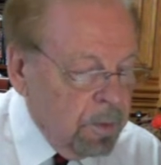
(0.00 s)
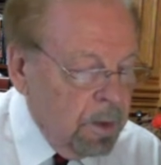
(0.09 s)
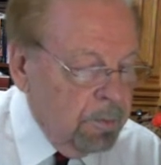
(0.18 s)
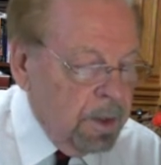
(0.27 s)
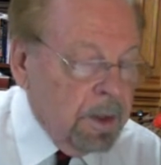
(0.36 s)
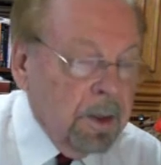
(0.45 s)

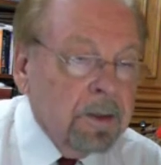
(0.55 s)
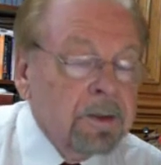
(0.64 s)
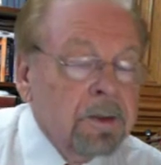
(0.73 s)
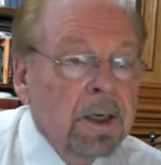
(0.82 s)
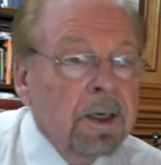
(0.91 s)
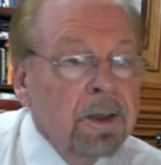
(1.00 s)
Because
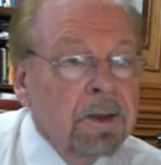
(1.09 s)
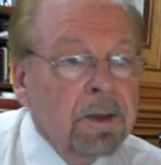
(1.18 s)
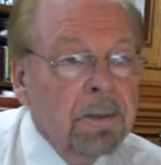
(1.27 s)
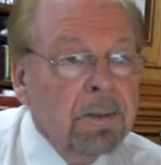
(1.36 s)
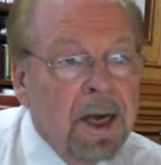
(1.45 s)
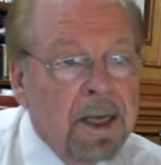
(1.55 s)
the
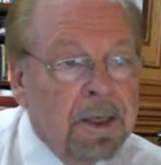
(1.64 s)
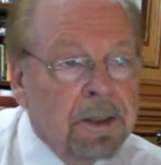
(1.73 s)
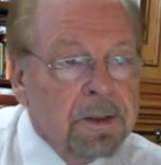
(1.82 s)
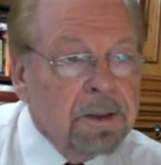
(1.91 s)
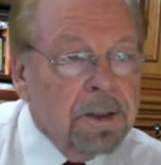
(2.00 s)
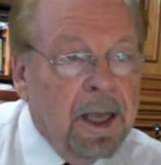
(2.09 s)

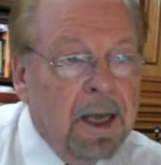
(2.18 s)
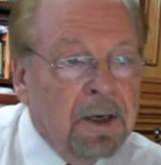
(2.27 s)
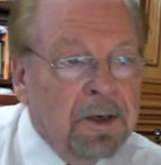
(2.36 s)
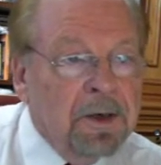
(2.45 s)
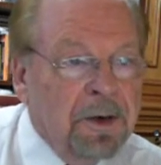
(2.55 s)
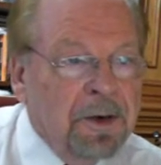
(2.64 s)
Mayans
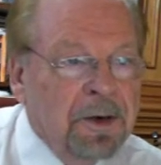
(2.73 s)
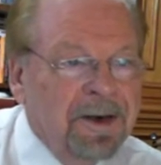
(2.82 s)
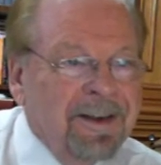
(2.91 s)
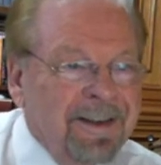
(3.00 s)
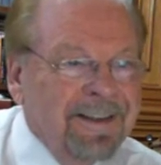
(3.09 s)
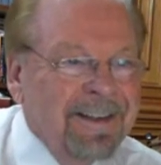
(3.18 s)
calendar,
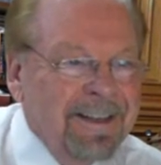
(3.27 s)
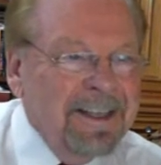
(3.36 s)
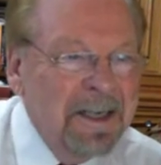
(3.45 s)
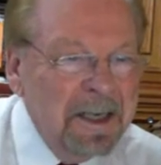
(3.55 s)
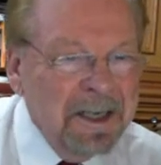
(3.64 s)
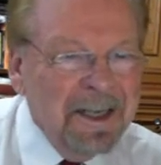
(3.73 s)

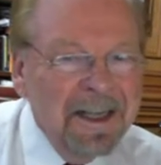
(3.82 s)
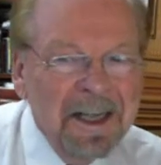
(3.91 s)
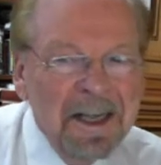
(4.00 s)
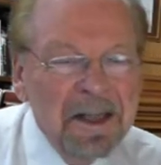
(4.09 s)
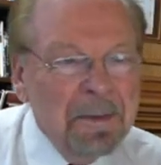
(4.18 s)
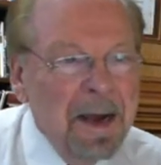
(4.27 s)

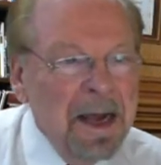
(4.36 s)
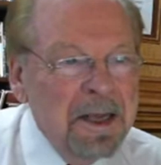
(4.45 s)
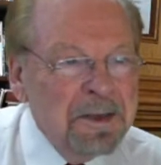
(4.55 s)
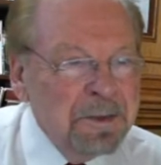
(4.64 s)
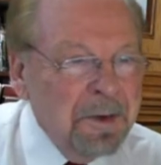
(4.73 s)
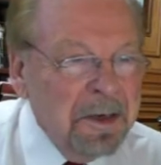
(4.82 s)
the Mayans
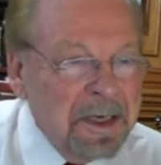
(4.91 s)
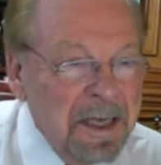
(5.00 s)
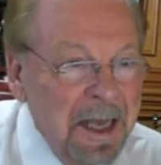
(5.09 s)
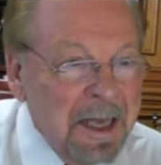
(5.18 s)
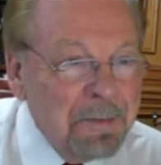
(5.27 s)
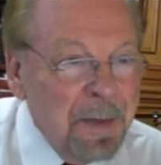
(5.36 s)
are all
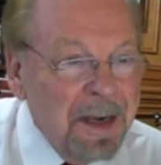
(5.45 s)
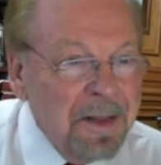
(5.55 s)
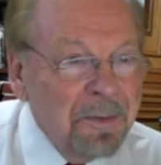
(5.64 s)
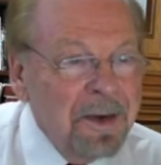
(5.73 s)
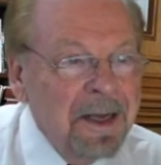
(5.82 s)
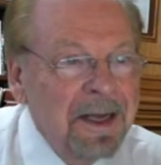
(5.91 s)
dead, by the
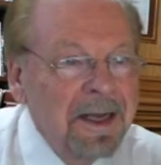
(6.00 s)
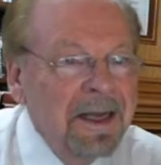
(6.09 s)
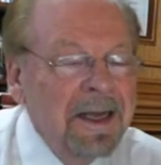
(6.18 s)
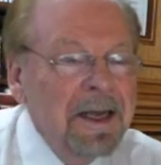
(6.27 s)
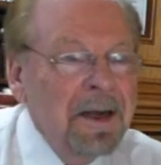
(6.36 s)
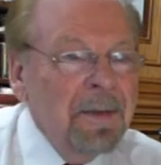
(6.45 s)
way.
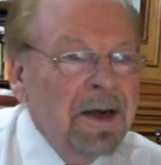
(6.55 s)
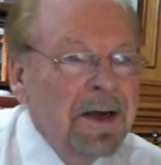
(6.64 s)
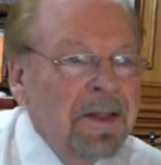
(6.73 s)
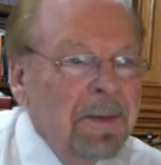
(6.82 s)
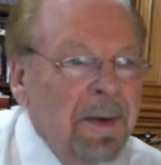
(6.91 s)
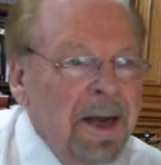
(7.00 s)

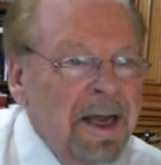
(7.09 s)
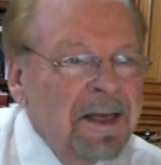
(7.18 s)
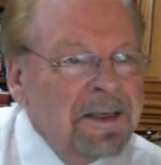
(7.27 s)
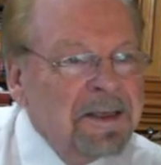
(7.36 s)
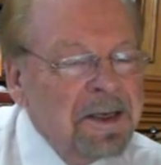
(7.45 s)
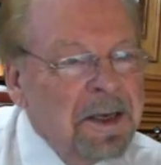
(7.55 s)
The
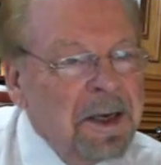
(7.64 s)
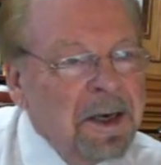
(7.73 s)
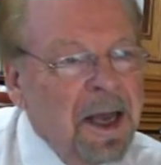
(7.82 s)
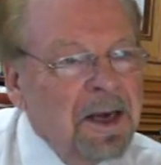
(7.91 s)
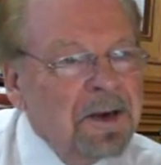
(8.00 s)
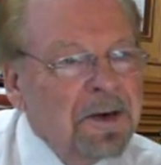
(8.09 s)
Mayans
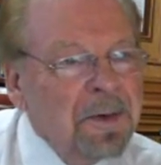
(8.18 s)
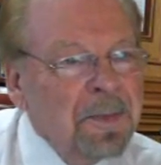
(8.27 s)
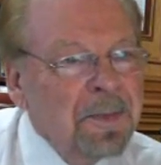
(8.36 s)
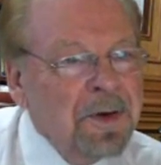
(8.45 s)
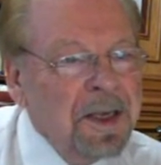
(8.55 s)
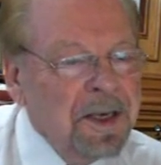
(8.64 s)
calendar
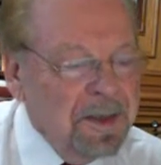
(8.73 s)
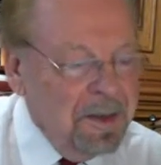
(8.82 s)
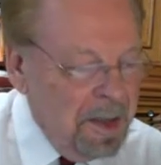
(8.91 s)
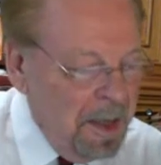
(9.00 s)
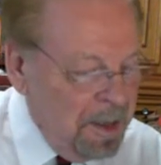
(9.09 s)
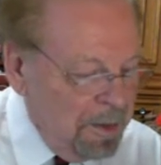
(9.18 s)
predicted
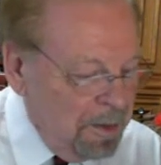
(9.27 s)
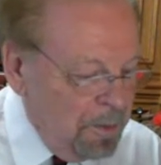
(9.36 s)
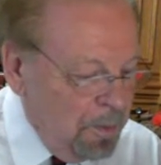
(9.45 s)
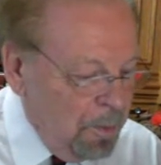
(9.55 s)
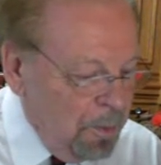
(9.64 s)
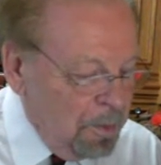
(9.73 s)
the end of the
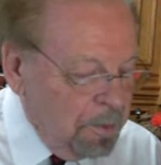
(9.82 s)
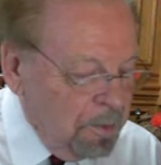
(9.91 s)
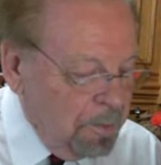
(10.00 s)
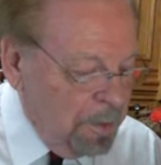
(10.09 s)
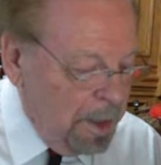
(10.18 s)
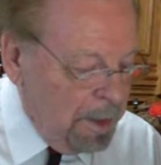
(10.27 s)

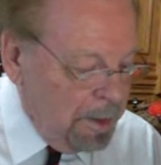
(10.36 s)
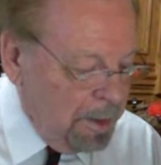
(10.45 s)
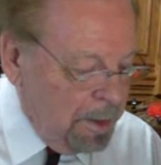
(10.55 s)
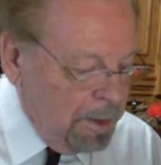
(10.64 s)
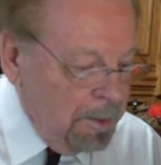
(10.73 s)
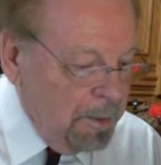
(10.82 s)
world. And
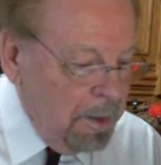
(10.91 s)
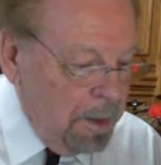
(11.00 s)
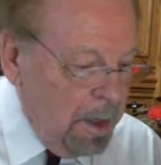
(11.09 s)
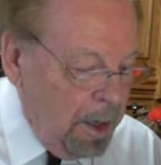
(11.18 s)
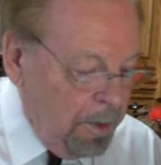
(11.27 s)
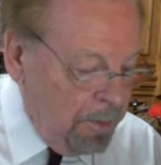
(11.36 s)

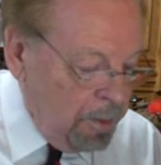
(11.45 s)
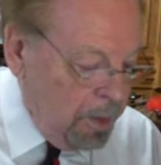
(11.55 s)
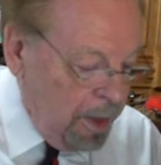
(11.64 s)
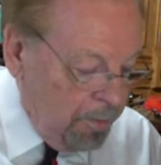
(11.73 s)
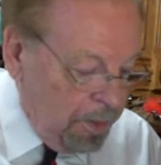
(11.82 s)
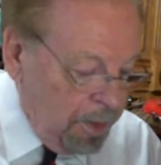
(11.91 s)
then you
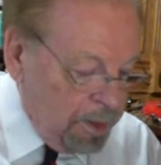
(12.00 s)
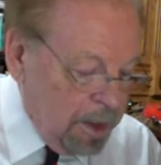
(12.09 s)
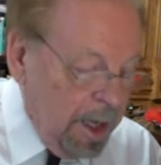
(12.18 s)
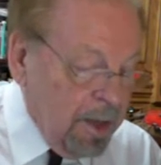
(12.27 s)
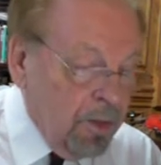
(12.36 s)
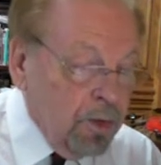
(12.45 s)
have things
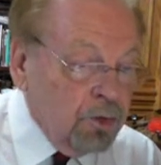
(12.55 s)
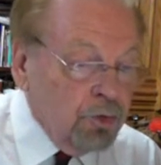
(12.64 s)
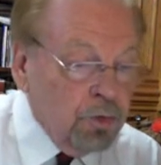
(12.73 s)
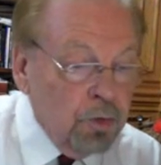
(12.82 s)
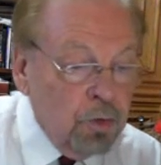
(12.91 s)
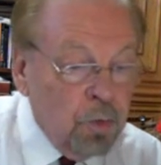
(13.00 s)
like the
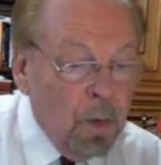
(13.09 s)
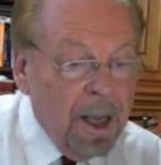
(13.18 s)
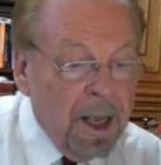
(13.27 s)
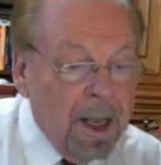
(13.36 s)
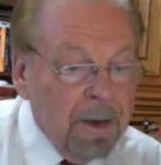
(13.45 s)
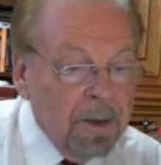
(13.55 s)
True
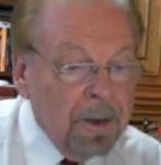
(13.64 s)
Way